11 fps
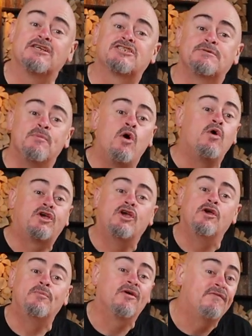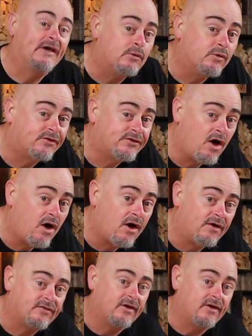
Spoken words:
small cubes of equal size.